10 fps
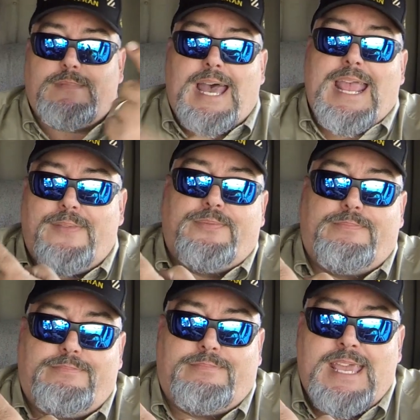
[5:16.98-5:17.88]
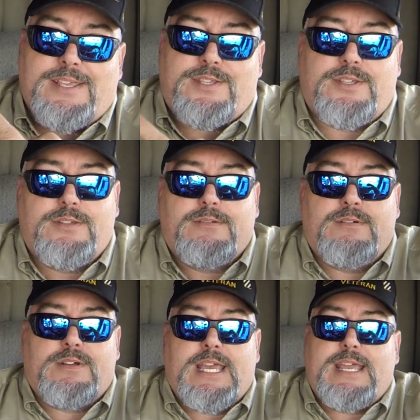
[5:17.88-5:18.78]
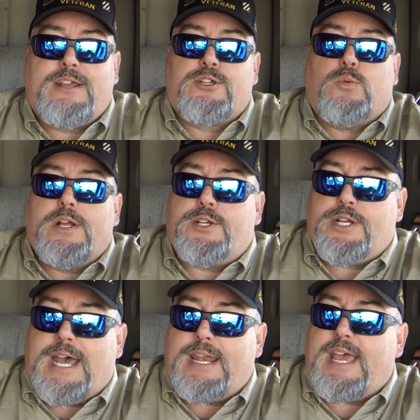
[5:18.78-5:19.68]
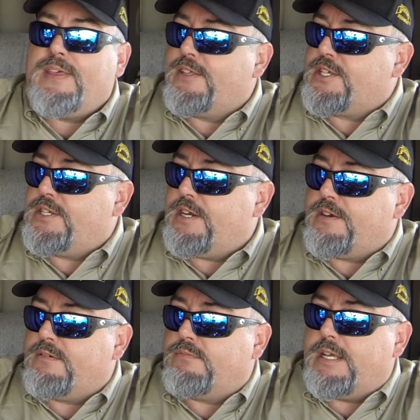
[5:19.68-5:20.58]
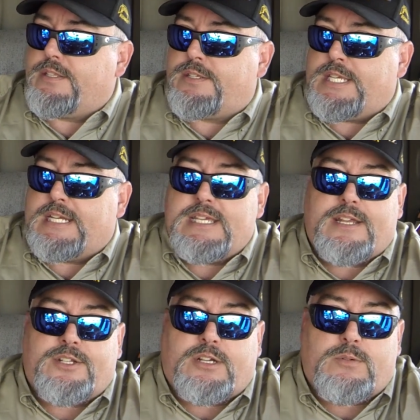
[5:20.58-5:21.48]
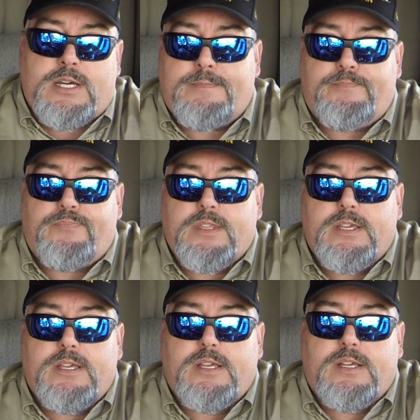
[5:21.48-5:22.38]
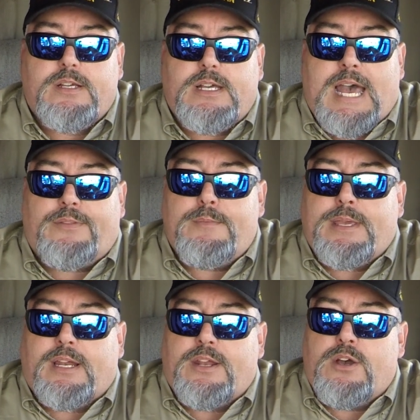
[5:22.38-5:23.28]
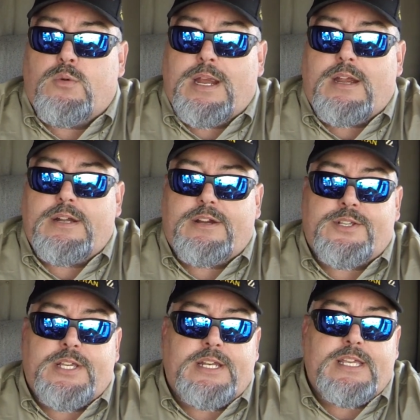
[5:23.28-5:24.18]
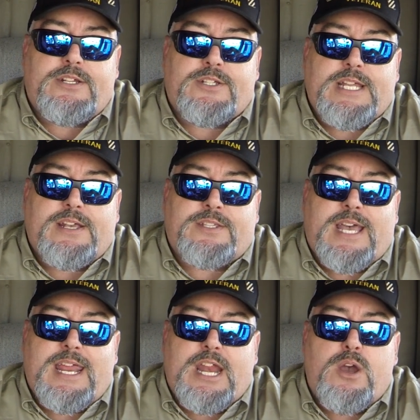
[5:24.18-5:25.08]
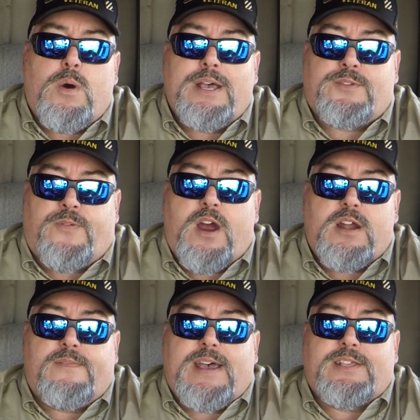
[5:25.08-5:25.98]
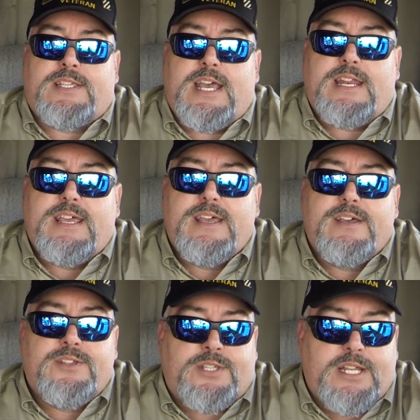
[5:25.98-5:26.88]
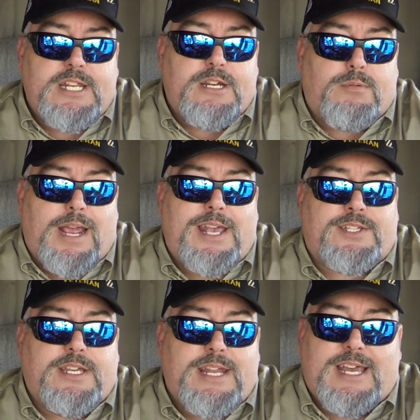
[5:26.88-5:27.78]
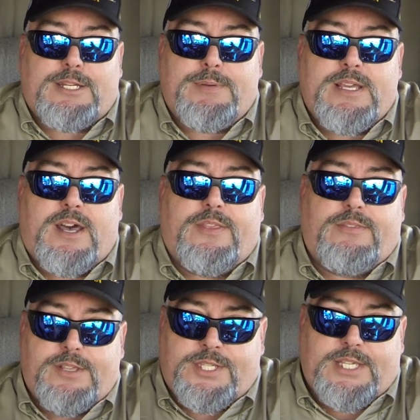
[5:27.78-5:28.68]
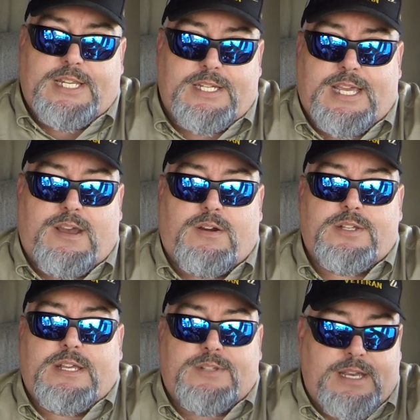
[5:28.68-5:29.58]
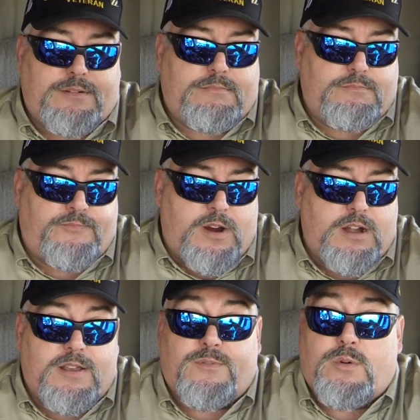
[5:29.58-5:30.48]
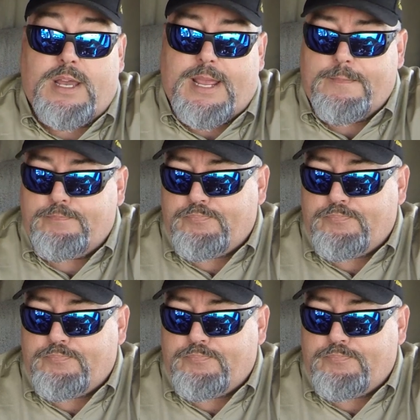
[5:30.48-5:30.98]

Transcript: I had this, okay? Here's one shot. I think this is near, Sydney I took one? Out in the middle of nowhere, near Sydney, just outside. I know I was far enough outside Sydney, Nebraska, not to be on the city towers. I was out far enough away.